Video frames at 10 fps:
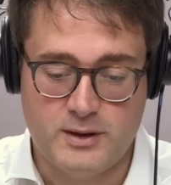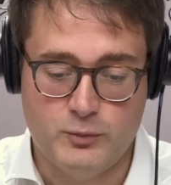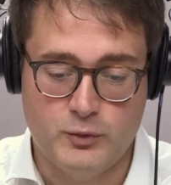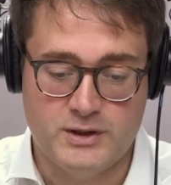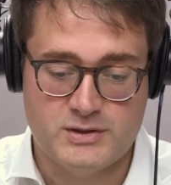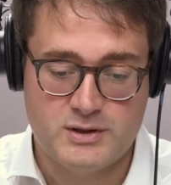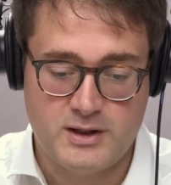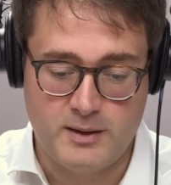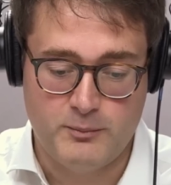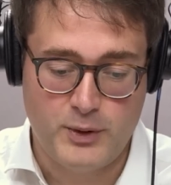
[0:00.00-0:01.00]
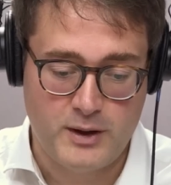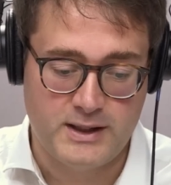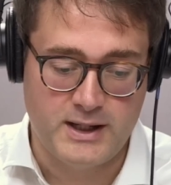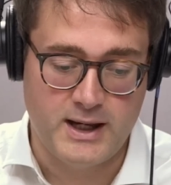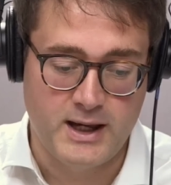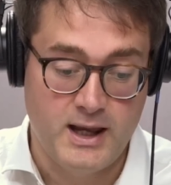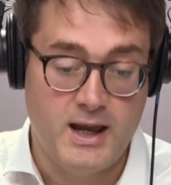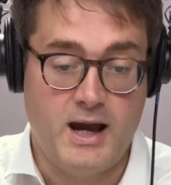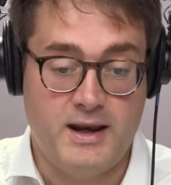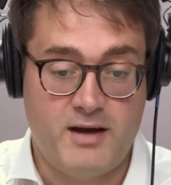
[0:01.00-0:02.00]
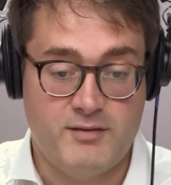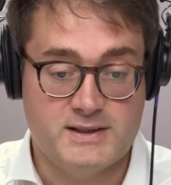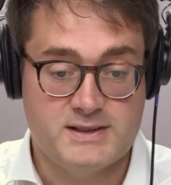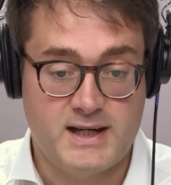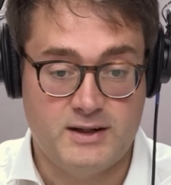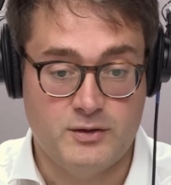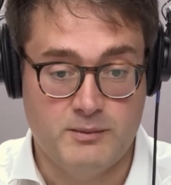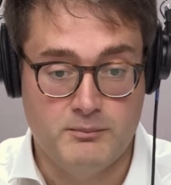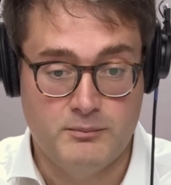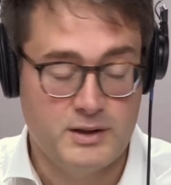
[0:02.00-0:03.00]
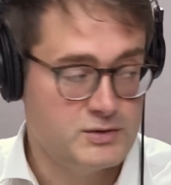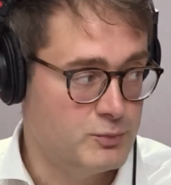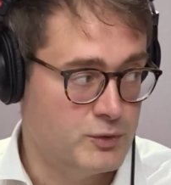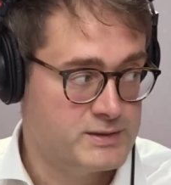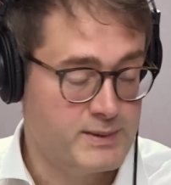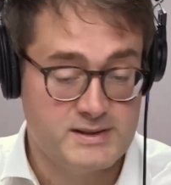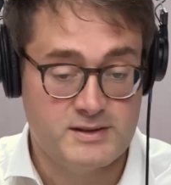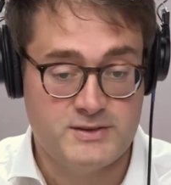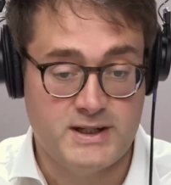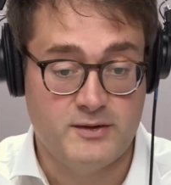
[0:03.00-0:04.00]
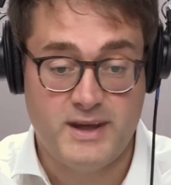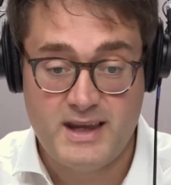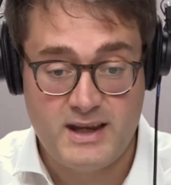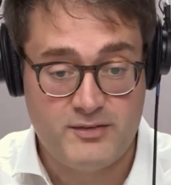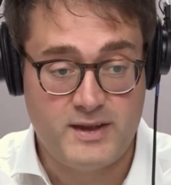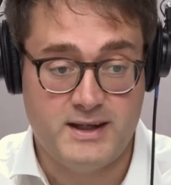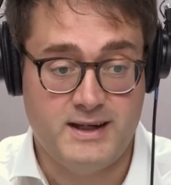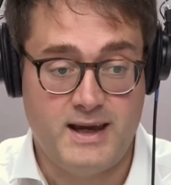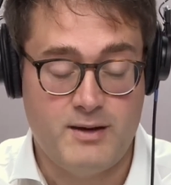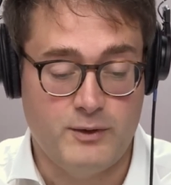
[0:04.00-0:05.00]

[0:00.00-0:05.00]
rate mortgage per year and having to take on a much more expensive deal if they can get